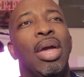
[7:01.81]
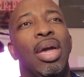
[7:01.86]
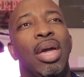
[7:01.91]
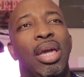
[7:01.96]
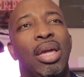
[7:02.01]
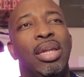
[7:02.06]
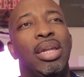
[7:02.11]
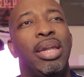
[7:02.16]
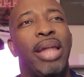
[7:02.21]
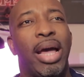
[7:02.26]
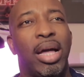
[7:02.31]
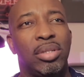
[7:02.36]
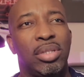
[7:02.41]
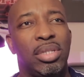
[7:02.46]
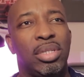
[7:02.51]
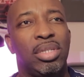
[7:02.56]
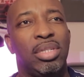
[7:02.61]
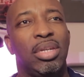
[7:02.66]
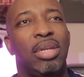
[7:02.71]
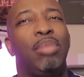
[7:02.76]
He
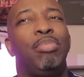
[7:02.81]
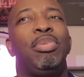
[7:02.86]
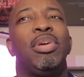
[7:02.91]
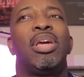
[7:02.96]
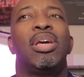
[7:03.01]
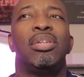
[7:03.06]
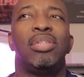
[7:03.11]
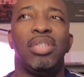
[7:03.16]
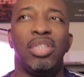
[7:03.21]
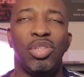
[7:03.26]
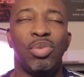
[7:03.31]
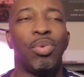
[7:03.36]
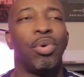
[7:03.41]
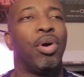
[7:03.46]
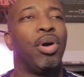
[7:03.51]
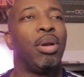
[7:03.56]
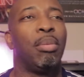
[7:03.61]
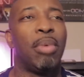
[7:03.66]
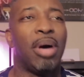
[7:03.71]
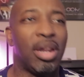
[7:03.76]
denounces it because he's
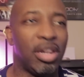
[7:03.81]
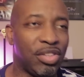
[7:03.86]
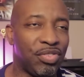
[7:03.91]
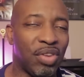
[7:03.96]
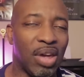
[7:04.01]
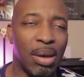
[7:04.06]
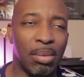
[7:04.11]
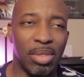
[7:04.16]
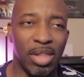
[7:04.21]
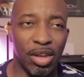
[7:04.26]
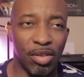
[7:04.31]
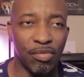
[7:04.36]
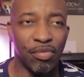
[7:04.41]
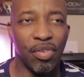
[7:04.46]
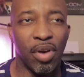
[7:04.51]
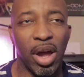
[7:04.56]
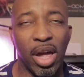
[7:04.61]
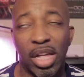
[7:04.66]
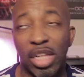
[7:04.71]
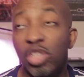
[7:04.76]
worried about his family and
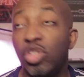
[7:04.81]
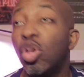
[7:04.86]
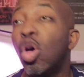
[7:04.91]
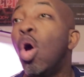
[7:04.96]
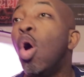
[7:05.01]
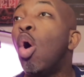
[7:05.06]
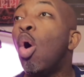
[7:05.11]
friends.